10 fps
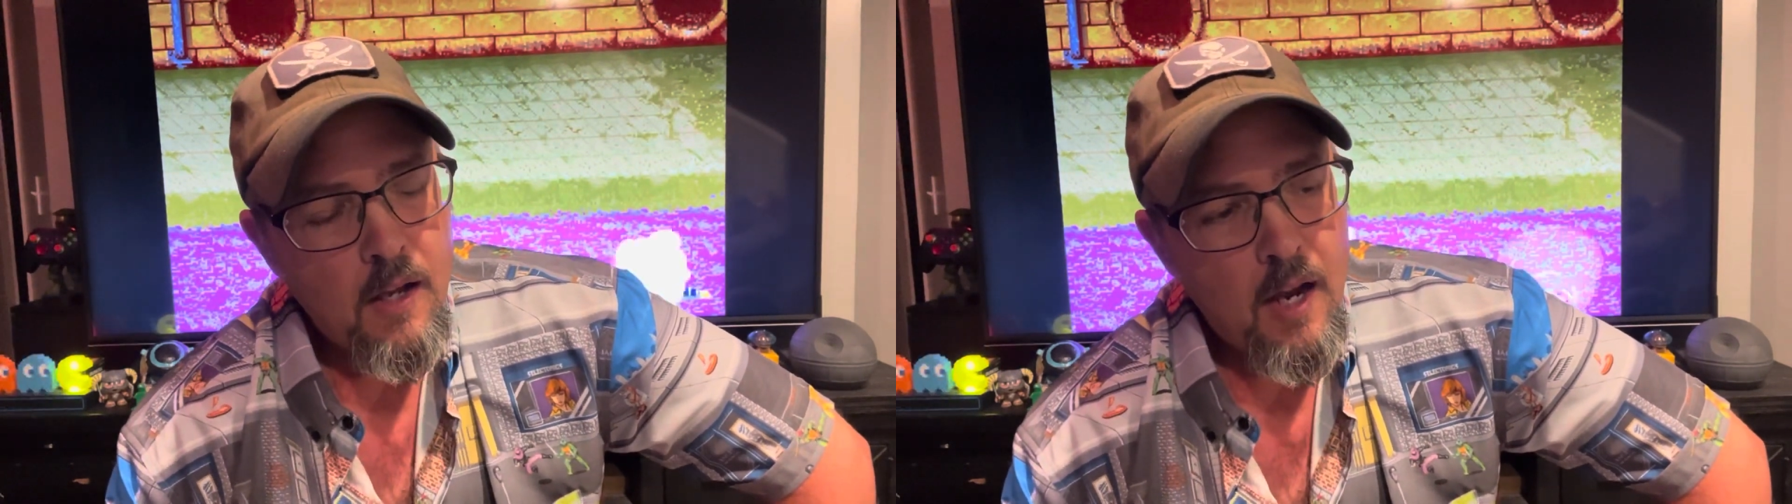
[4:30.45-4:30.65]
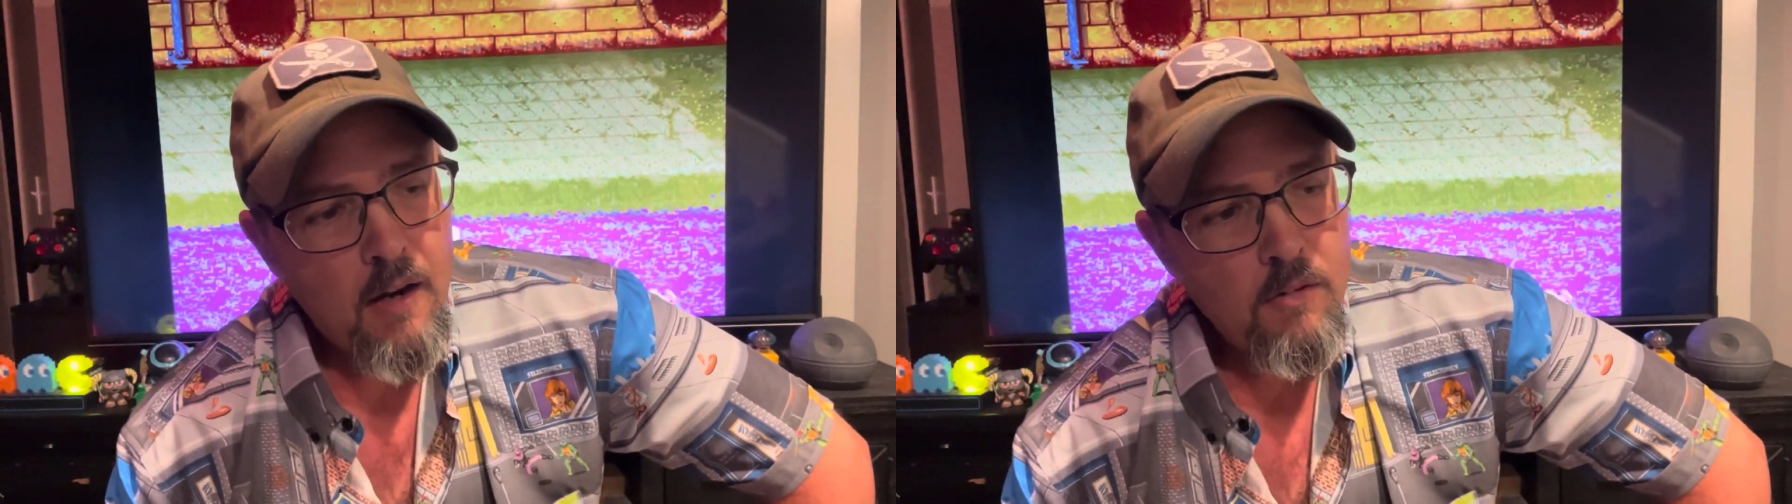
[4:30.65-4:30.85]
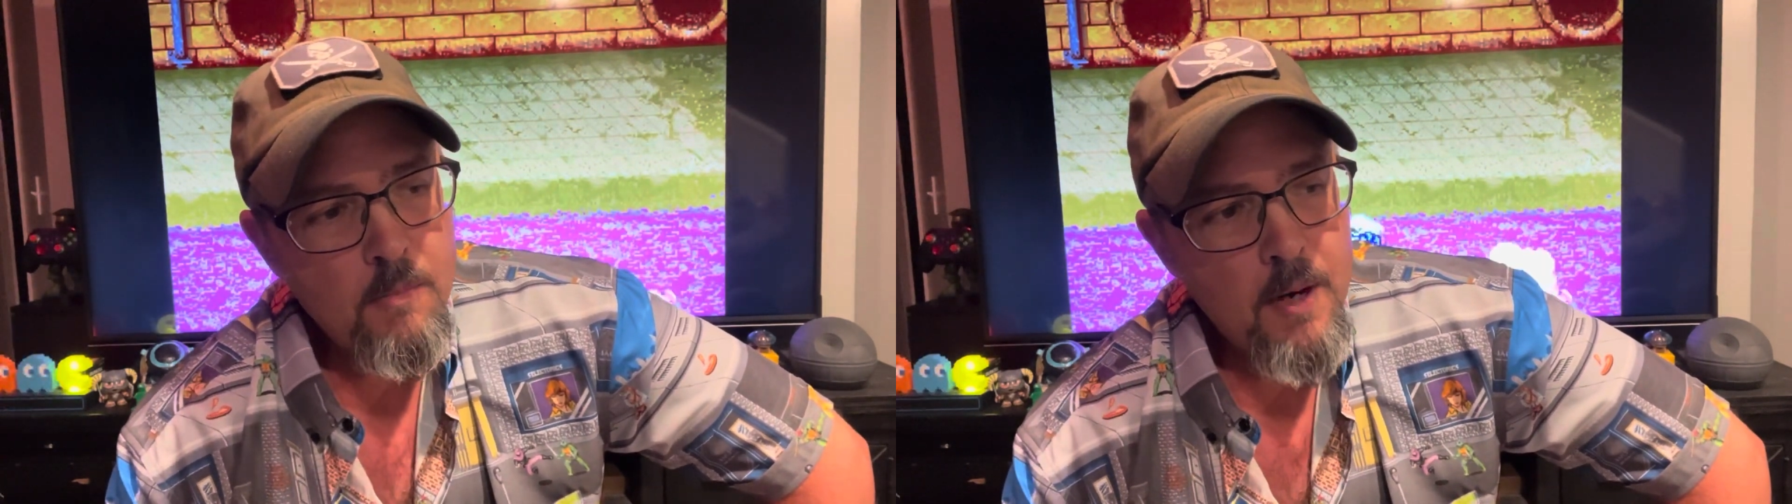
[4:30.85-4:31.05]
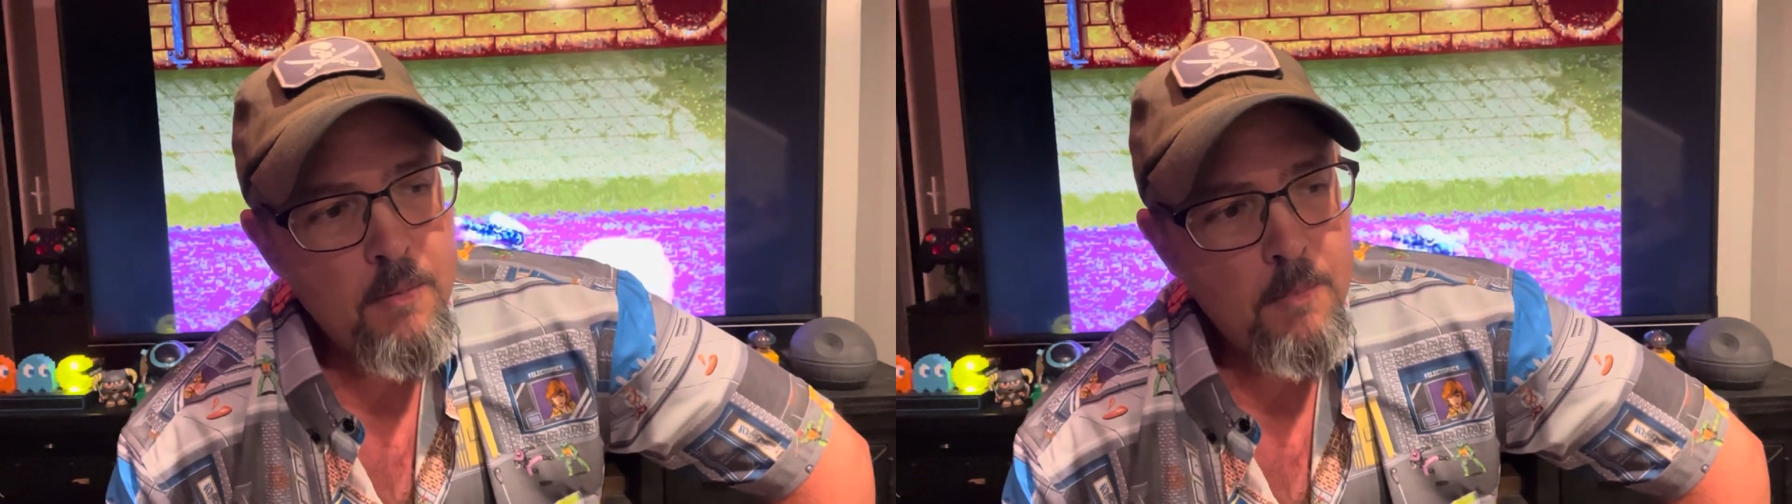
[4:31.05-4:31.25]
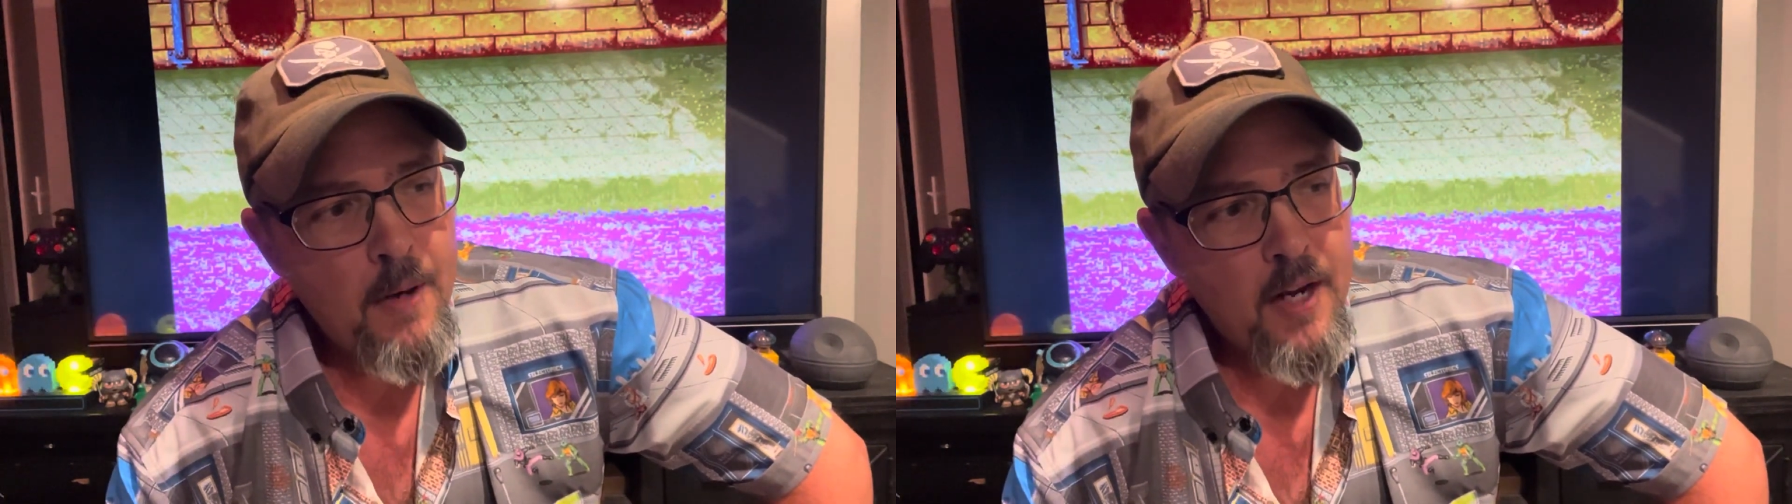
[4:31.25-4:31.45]
I
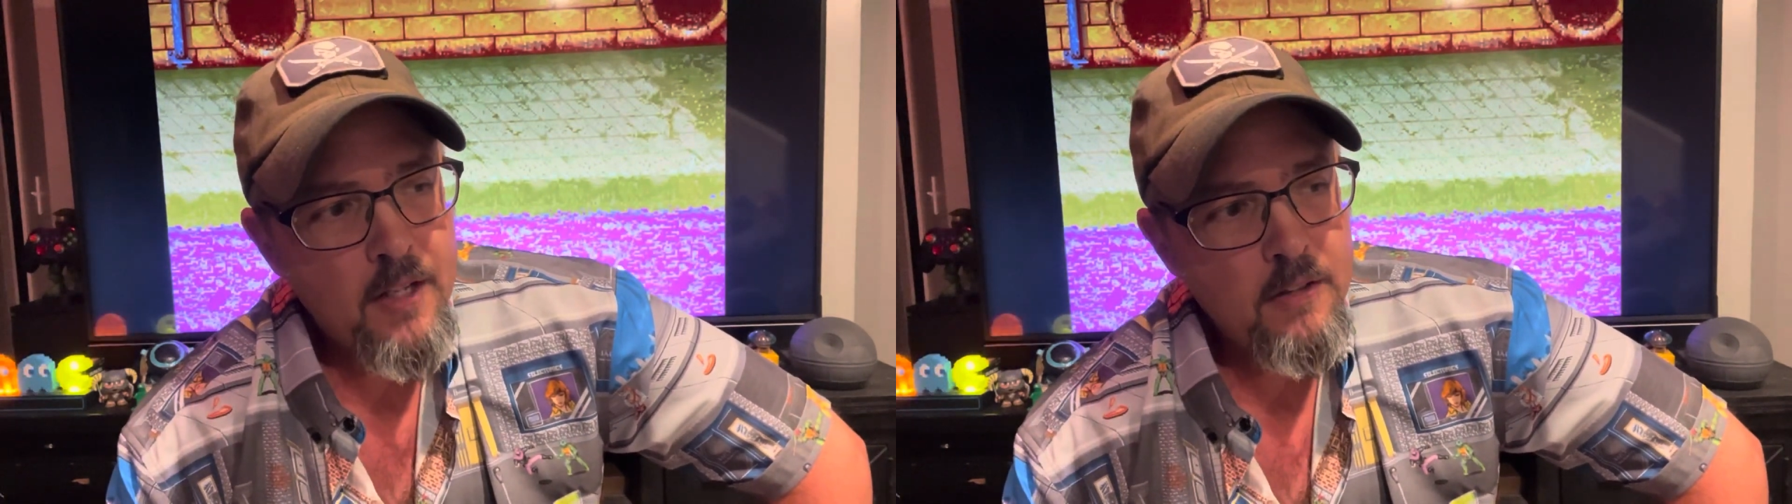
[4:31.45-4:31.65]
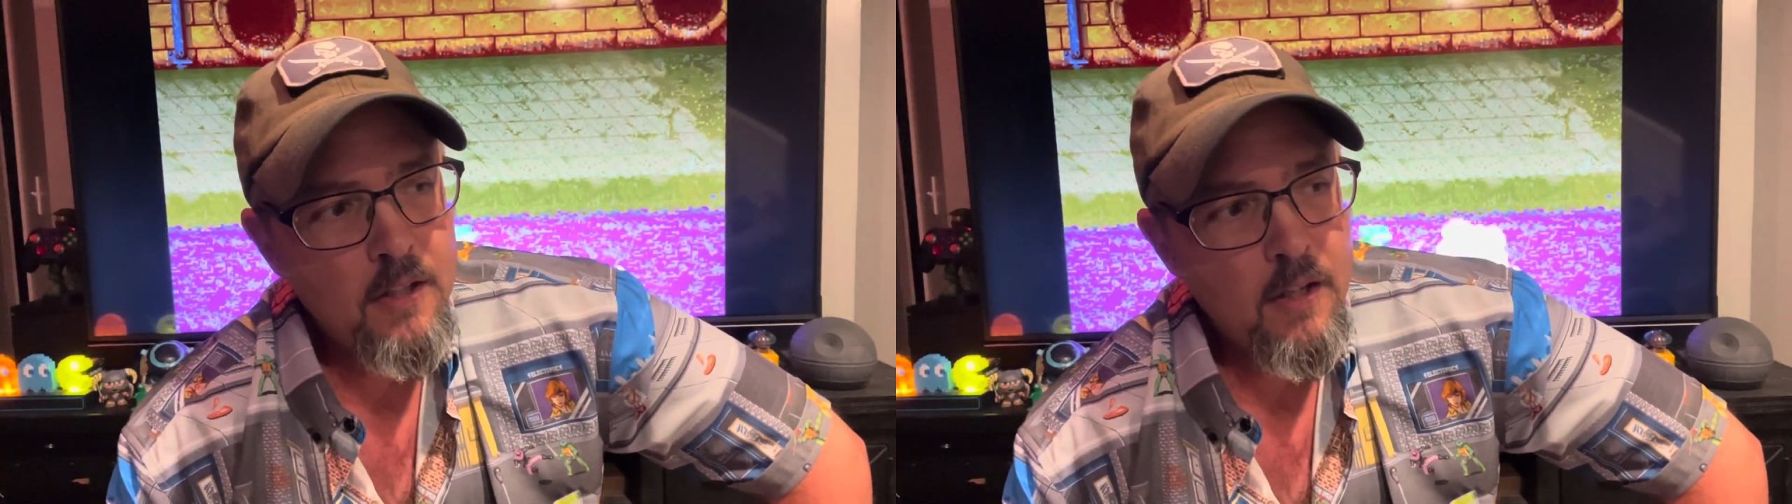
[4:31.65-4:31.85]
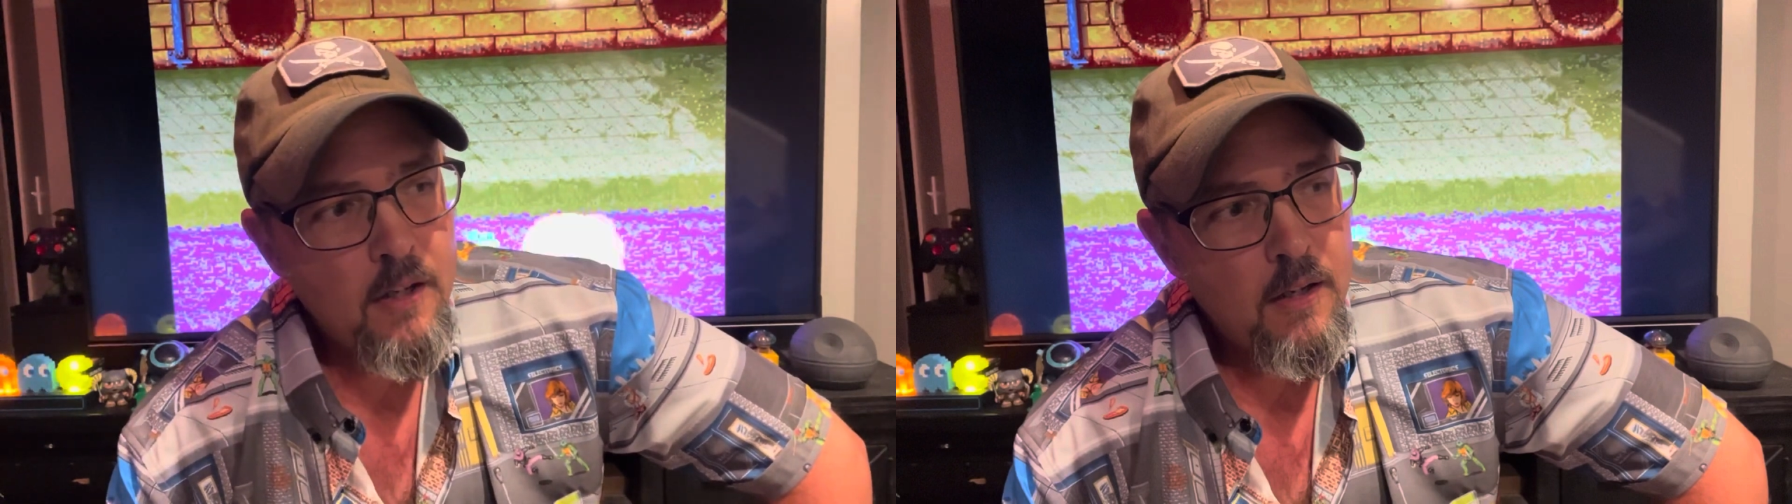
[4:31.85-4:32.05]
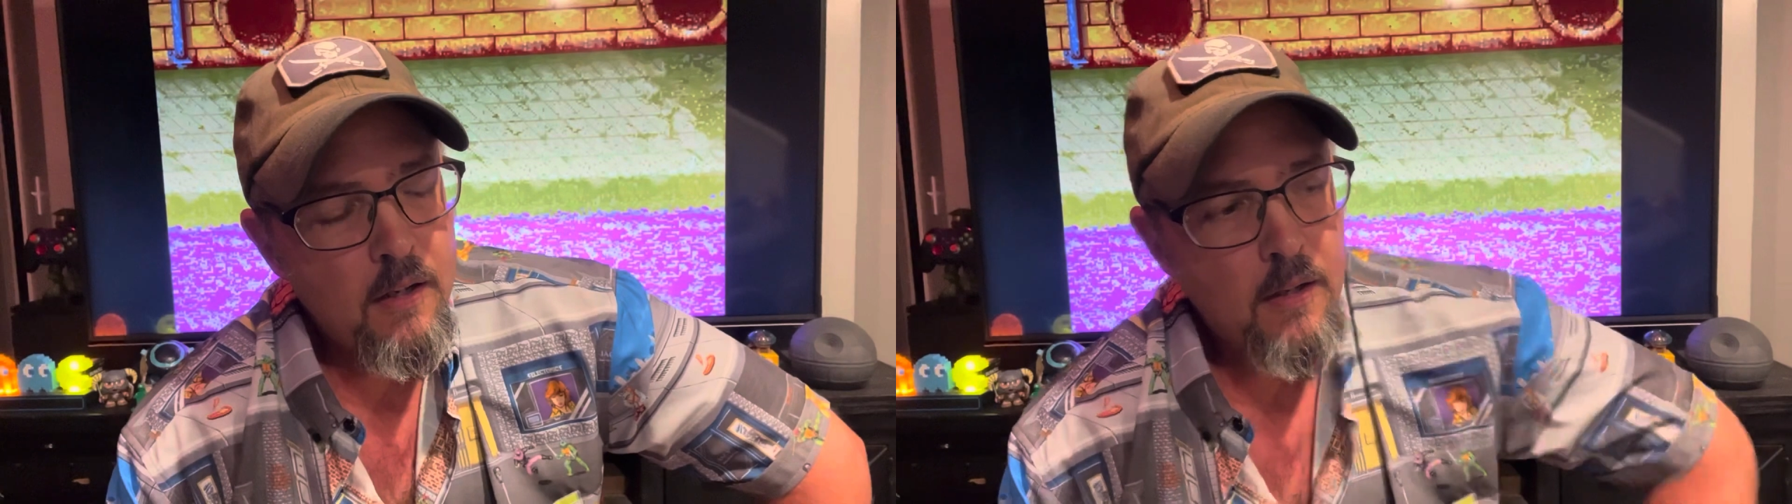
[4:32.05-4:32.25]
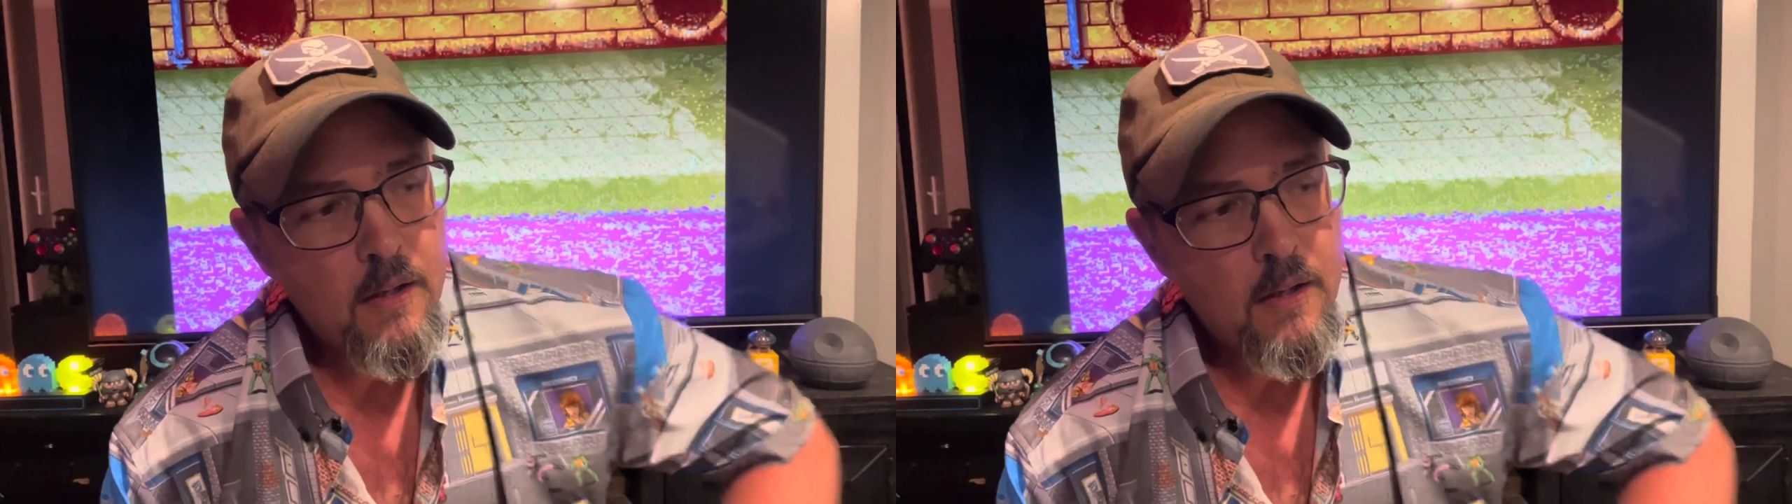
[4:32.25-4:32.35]
remember back in the